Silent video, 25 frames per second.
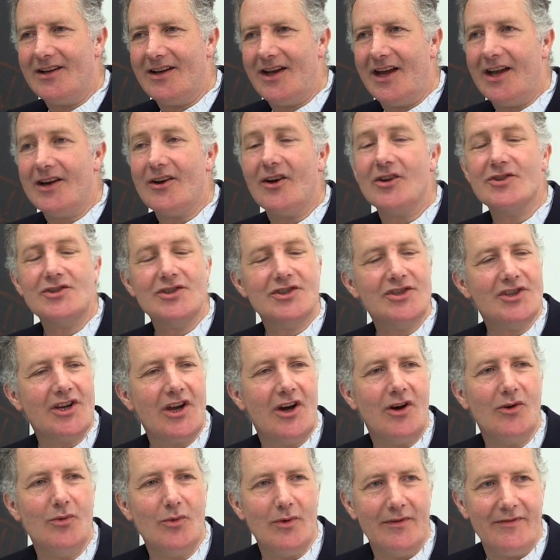I'll just
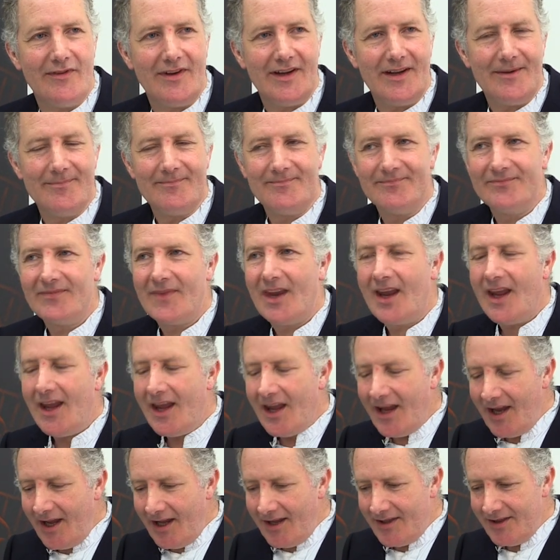go with it.
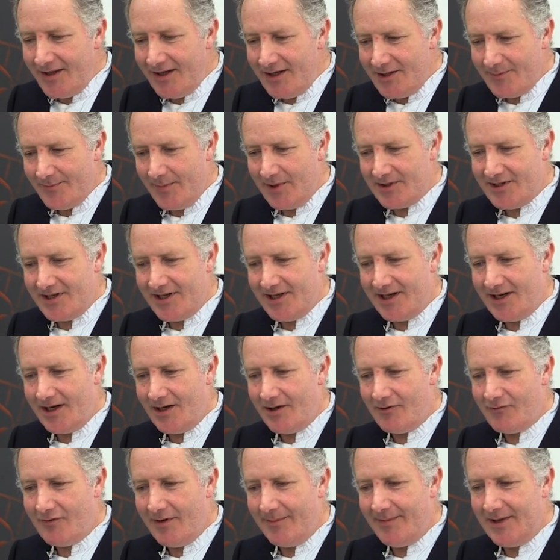This
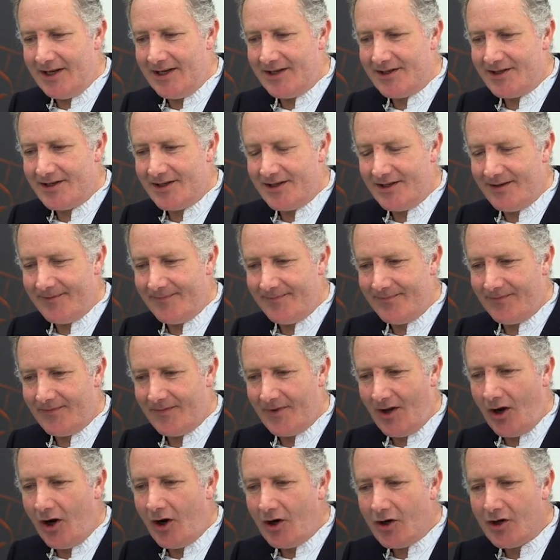particular image,
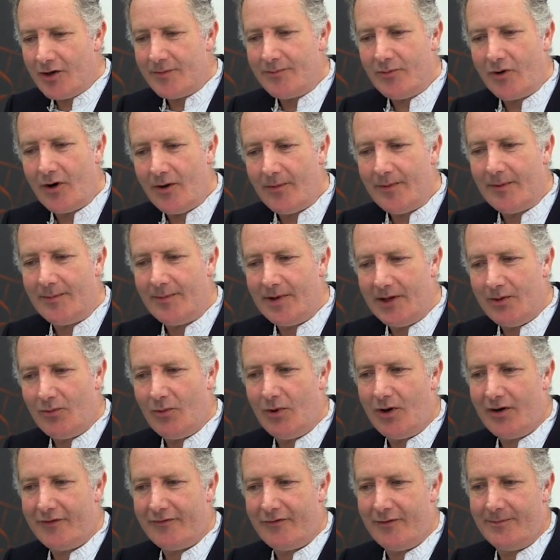I could probably
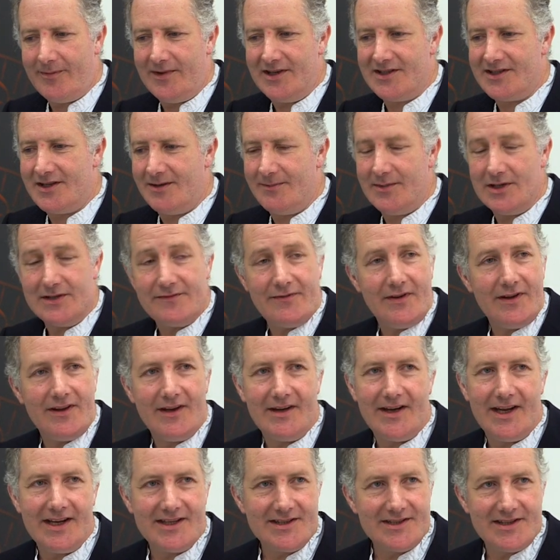work from this image for the
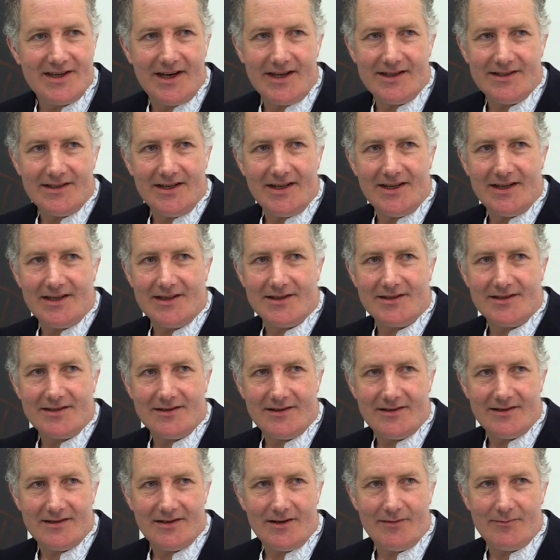next 10 years
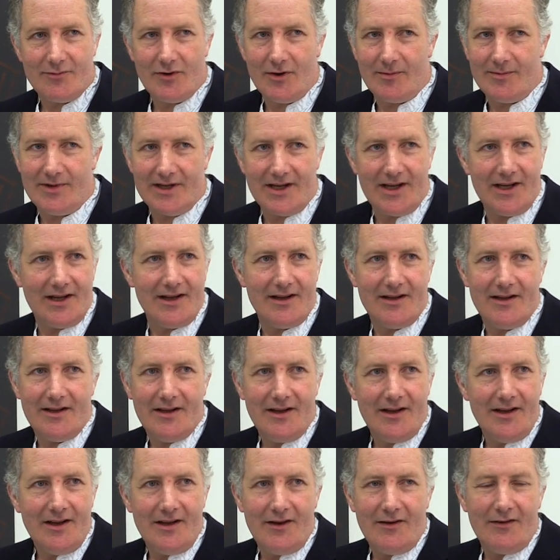and probably get
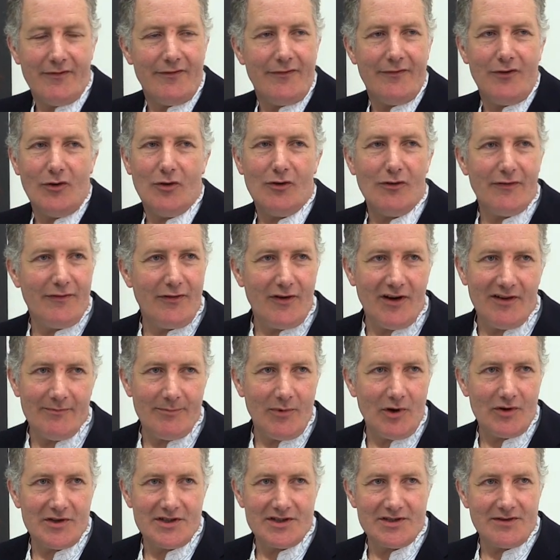four or five
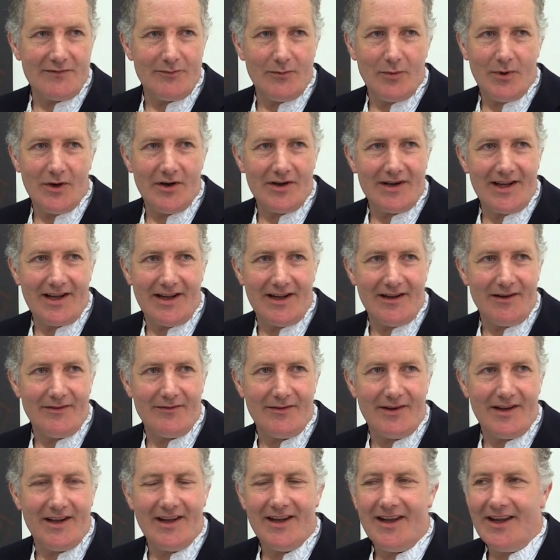bodies of work out
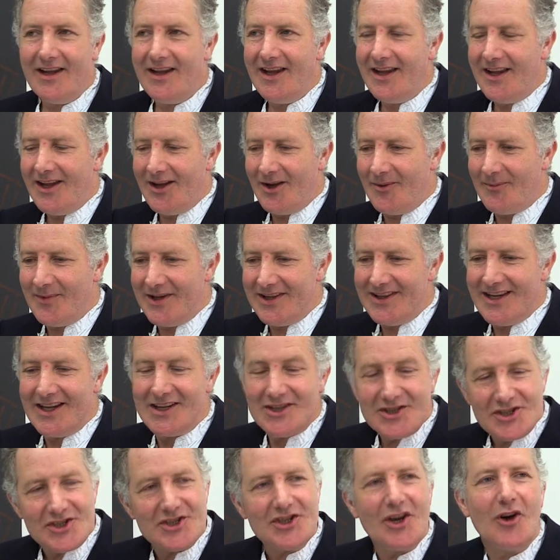of it. I mean,
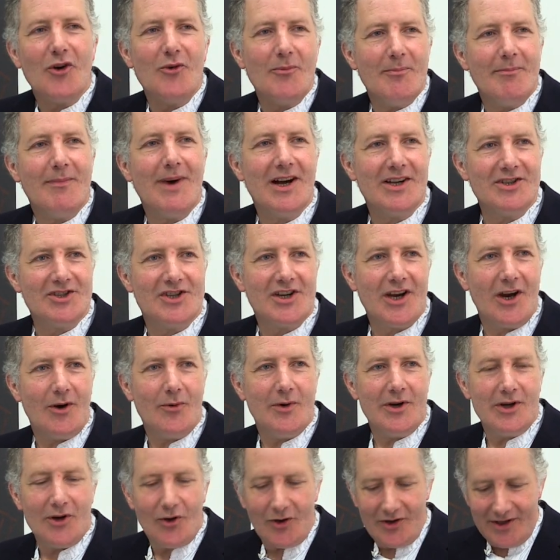there's so much
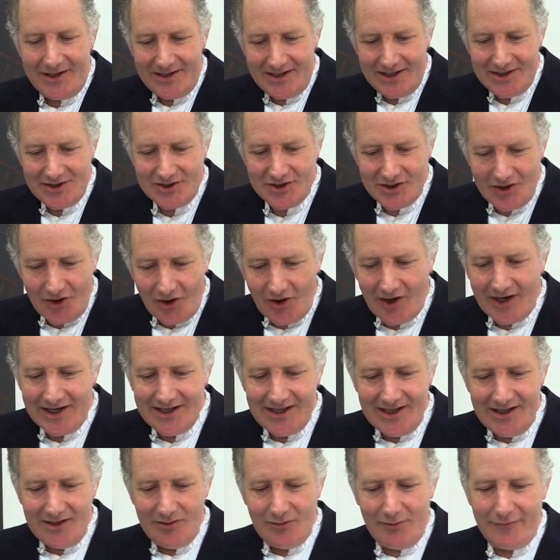going on in this
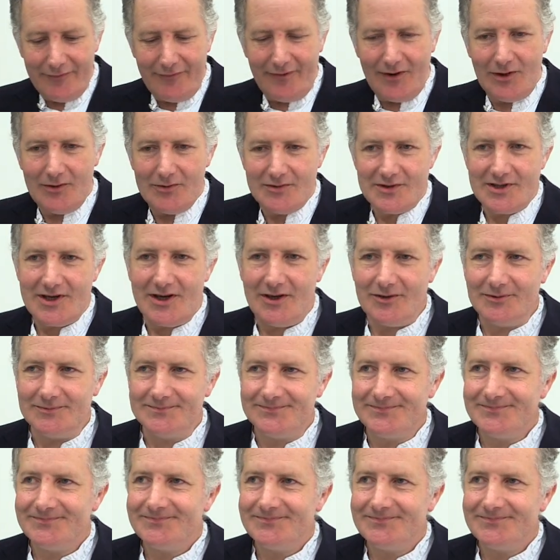tiny little photo.